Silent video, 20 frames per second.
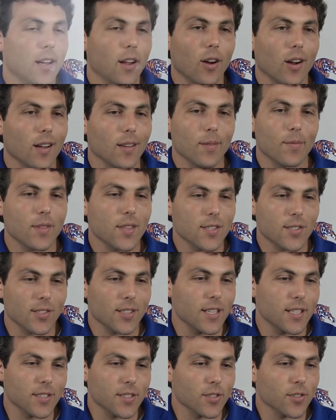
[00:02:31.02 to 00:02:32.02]
I mean, this
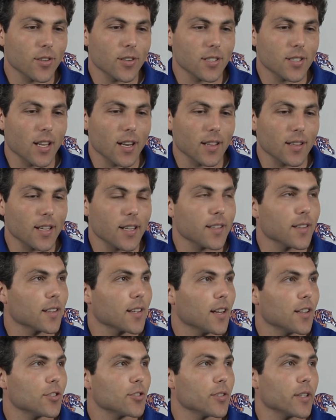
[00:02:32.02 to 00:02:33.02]
league's as good as any league in the
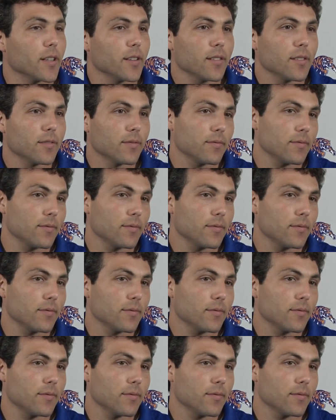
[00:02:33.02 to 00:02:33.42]
country.